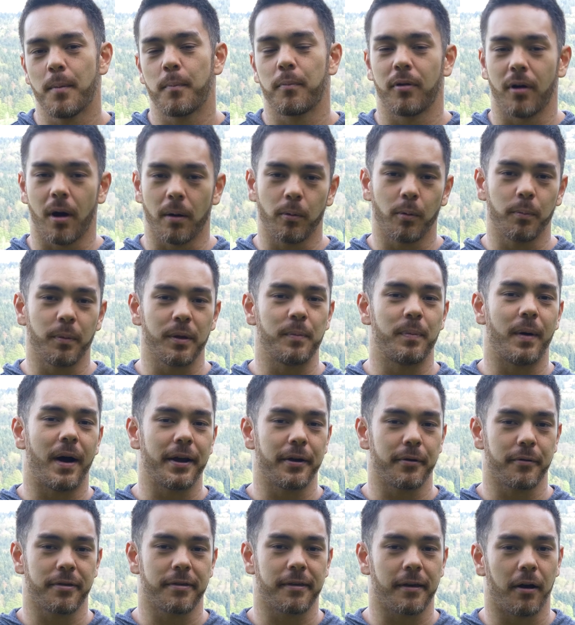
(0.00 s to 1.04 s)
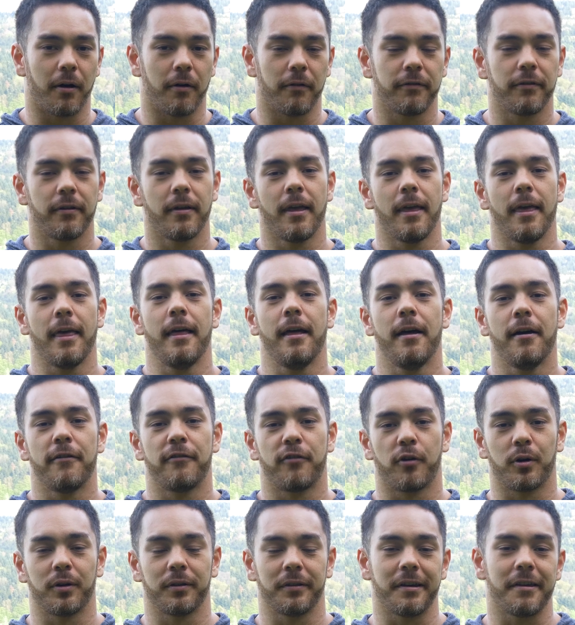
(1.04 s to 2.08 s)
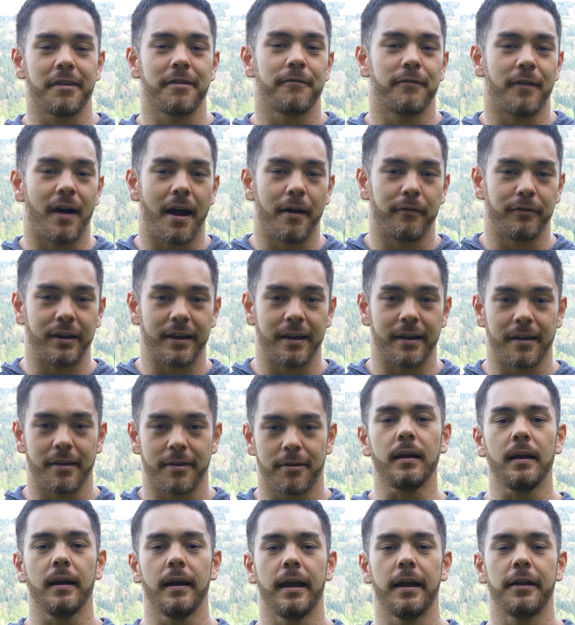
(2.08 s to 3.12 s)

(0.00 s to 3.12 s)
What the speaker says: probably by yourself for at least 5 days.